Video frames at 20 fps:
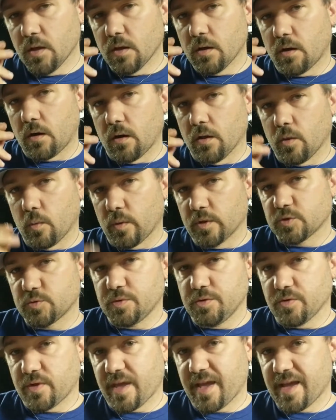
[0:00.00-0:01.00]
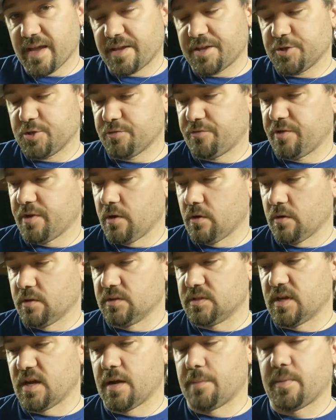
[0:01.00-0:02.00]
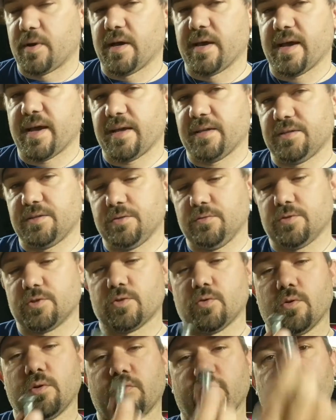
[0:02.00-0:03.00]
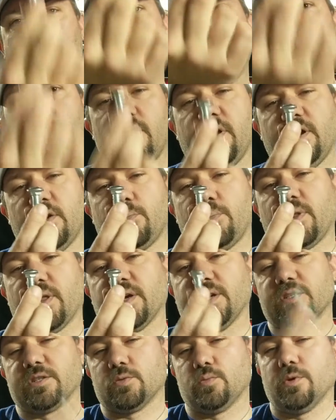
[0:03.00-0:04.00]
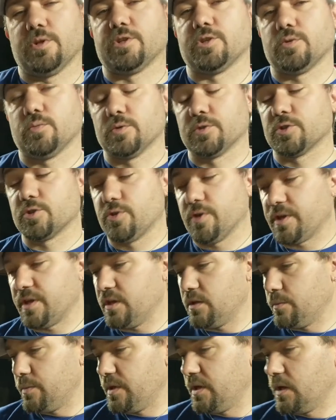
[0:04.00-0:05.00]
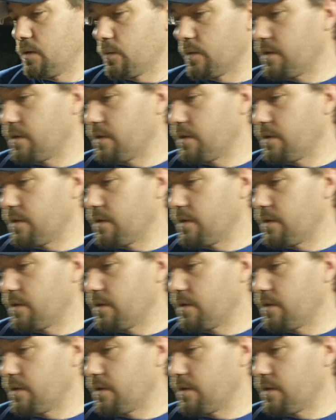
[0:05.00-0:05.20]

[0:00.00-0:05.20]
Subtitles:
On the ones where you can't get your finger on top, I had to sort of put it into place, which was tricky to begin